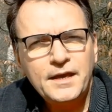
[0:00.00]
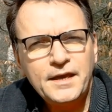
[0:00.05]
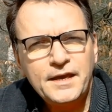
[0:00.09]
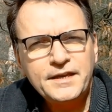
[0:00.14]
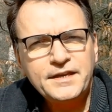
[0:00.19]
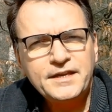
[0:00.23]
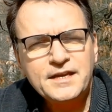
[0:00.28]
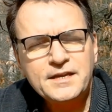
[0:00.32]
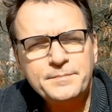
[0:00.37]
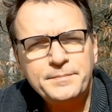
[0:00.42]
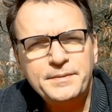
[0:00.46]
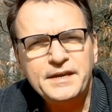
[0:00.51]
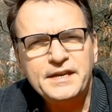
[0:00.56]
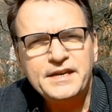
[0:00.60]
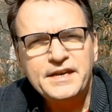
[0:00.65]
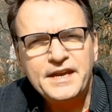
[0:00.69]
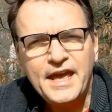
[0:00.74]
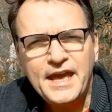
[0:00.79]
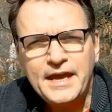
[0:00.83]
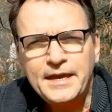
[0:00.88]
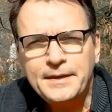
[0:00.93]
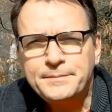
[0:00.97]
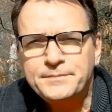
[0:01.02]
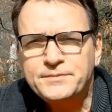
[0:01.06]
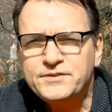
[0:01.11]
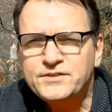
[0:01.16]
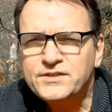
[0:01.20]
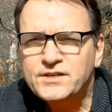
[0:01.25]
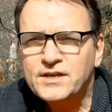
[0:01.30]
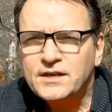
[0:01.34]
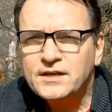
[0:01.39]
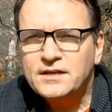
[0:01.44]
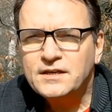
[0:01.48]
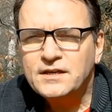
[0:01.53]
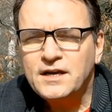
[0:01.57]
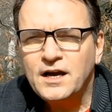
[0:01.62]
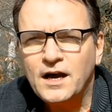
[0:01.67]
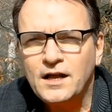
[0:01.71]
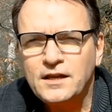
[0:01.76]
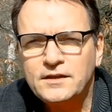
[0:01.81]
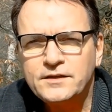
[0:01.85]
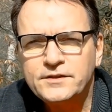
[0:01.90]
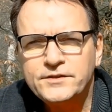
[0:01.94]
It can be names,
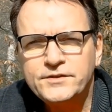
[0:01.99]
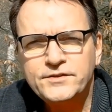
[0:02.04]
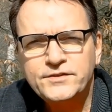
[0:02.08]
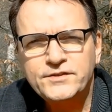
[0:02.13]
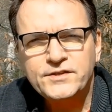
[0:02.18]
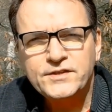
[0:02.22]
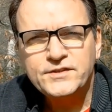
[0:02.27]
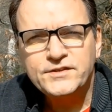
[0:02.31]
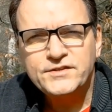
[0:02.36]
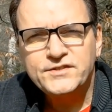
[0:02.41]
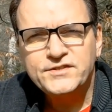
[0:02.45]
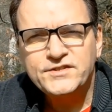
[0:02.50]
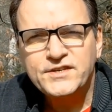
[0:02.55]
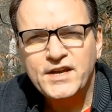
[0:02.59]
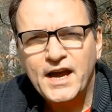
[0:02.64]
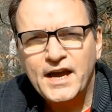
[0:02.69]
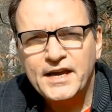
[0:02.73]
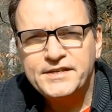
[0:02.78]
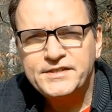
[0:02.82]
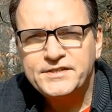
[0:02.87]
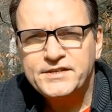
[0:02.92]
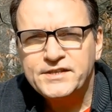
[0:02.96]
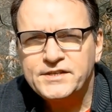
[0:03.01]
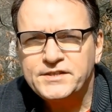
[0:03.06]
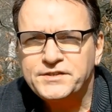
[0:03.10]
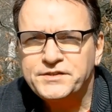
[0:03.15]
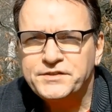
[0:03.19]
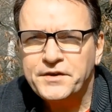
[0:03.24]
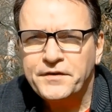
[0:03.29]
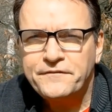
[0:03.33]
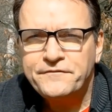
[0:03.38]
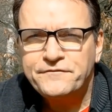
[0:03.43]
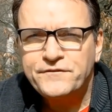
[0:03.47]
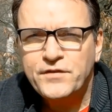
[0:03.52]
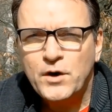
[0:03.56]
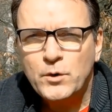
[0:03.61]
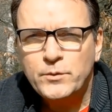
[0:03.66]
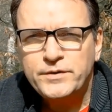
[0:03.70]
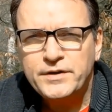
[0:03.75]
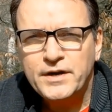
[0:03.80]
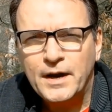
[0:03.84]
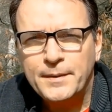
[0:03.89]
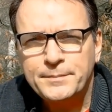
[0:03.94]
colors, sizes,
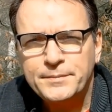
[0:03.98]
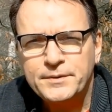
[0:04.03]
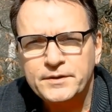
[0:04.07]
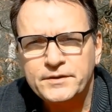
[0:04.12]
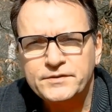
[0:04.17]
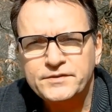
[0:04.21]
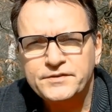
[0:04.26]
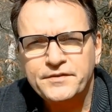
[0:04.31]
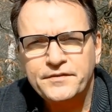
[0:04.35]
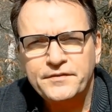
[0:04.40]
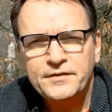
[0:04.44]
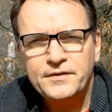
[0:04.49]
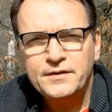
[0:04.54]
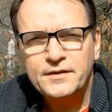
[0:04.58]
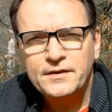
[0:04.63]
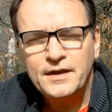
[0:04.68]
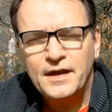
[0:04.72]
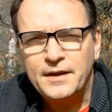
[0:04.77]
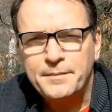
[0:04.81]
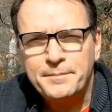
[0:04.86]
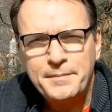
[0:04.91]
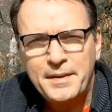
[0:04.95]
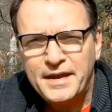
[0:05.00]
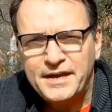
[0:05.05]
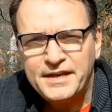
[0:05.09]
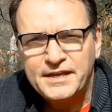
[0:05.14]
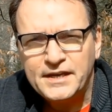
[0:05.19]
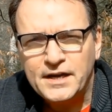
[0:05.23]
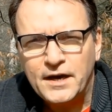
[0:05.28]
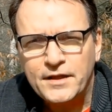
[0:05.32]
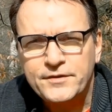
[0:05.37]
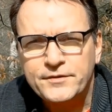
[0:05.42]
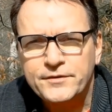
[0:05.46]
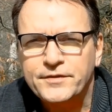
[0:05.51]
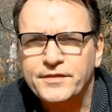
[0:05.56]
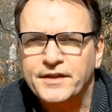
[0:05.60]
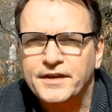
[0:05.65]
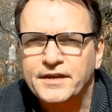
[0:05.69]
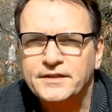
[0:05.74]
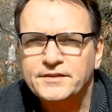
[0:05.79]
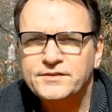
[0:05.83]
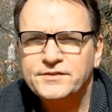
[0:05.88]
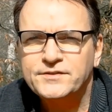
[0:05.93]
phone numbers, and many other
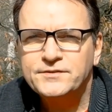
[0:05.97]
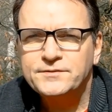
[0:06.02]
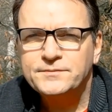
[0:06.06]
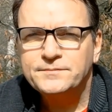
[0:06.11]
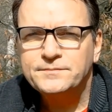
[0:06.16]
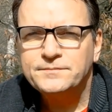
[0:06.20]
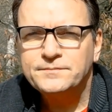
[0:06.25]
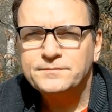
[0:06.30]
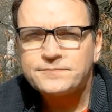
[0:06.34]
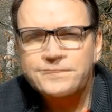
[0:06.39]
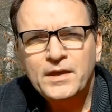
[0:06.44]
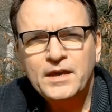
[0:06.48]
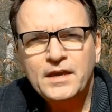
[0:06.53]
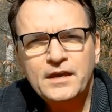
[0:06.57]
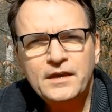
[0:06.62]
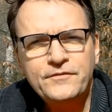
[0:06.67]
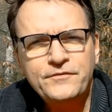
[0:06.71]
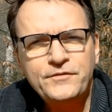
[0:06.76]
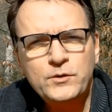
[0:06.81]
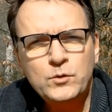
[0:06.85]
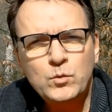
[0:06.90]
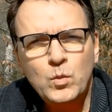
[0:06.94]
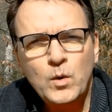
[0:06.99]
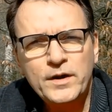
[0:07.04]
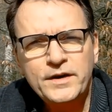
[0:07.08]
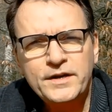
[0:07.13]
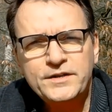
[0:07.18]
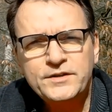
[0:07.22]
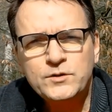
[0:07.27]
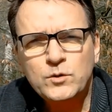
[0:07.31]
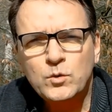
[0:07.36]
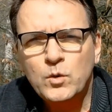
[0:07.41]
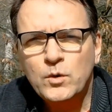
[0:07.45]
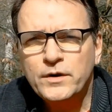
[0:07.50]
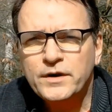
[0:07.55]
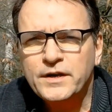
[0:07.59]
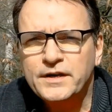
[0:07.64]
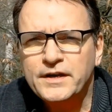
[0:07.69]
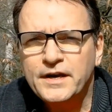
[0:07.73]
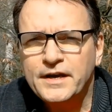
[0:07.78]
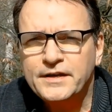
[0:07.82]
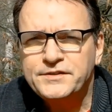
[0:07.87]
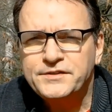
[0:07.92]
things. If you wanted to
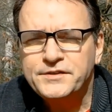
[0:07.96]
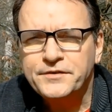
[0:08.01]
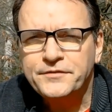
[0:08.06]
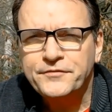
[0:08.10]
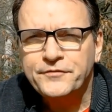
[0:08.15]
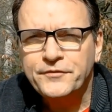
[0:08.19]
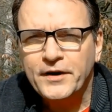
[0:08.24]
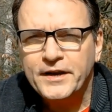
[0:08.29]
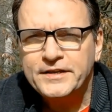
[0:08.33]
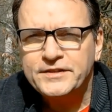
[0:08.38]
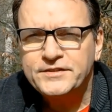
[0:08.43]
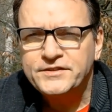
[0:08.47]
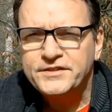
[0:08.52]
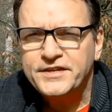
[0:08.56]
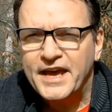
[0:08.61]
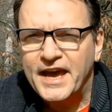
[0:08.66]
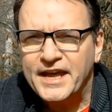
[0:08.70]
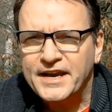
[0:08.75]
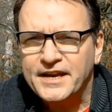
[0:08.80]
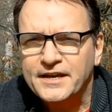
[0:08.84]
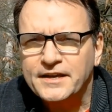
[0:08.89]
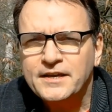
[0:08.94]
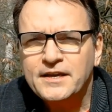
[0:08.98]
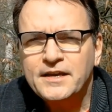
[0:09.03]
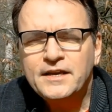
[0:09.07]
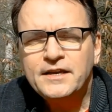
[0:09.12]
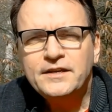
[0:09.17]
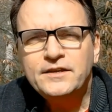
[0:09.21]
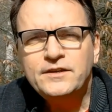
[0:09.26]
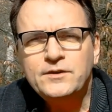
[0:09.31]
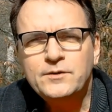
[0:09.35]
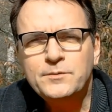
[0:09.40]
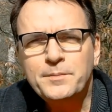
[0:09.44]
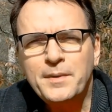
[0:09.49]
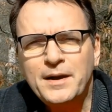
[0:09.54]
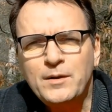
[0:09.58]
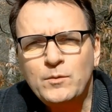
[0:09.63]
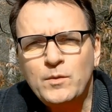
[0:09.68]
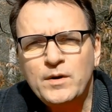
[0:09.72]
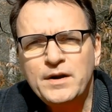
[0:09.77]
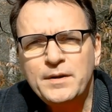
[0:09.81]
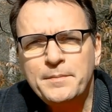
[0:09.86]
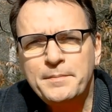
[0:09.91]
organize your friends' data, you
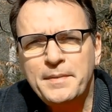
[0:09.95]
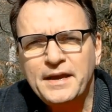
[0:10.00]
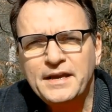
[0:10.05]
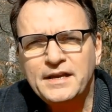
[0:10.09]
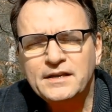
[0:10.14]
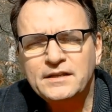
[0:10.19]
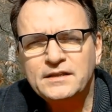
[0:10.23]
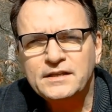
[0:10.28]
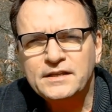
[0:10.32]
might want to make a